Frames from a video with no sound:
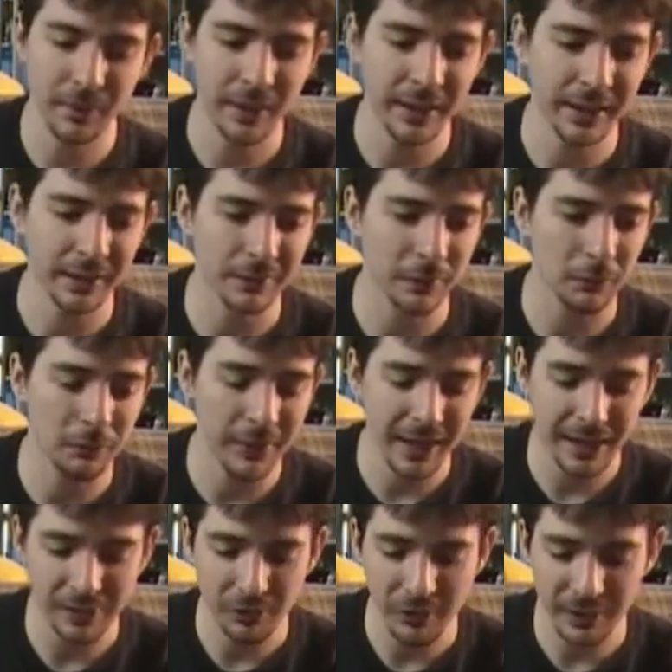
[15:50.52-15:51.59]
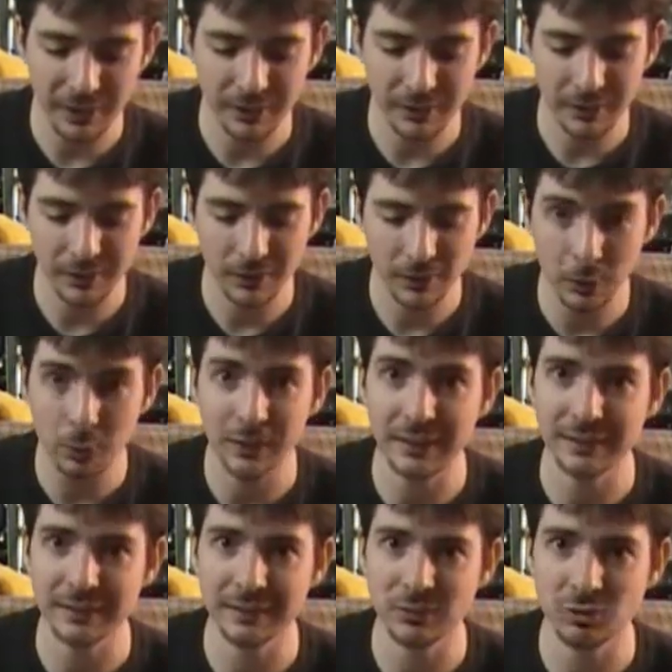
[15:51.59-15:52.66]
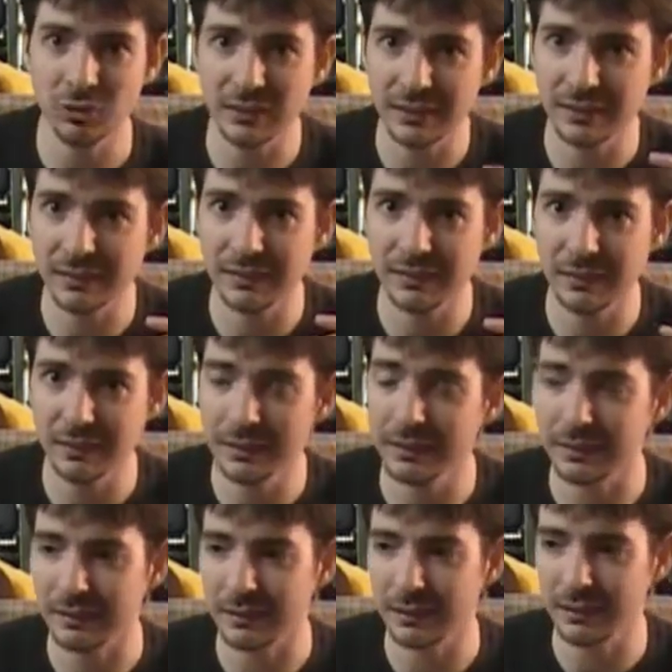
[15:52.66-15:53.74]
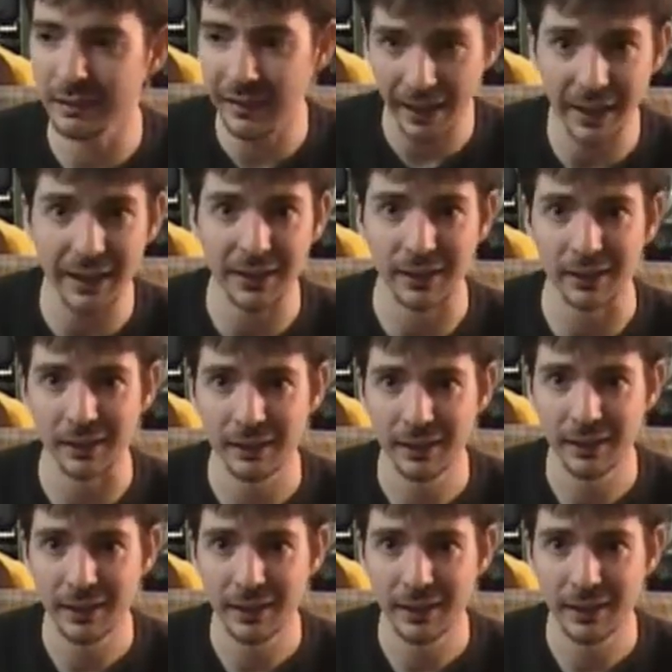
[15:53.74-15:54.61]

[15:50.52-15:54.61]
And the fact that Lucas just didn't care,